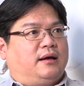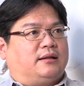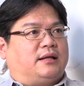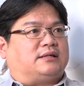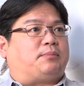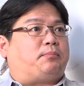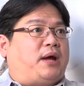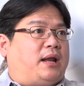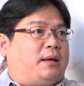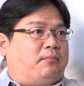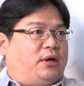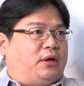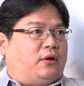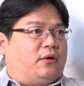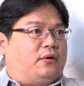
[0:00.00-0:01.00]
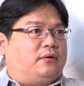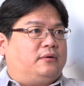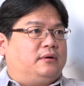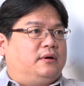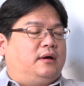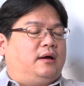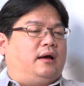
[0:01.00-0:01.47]
That's pellet mill.
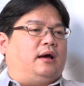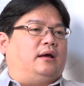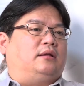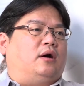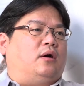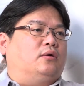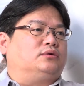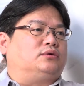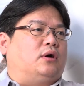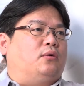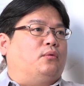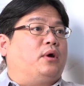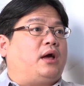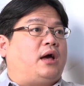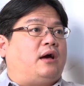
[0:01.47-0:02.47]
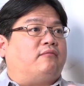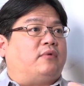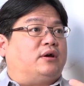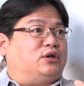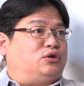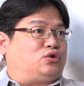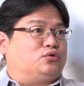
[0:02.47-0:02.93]
And also we have
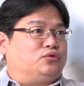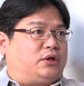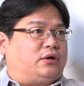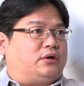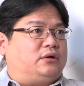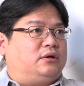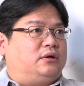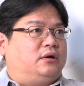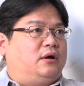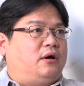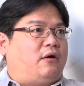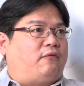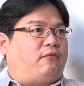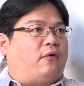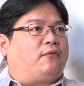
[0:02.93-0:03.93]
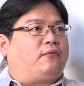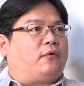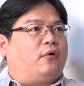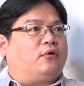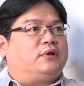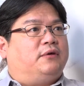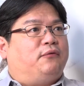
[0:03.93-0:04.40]
an extruder for
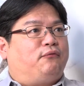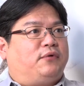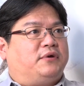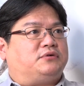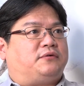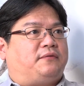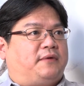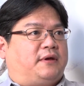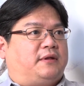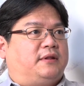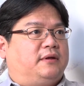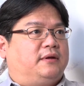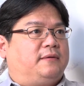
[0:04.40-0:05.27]
floating fish feed.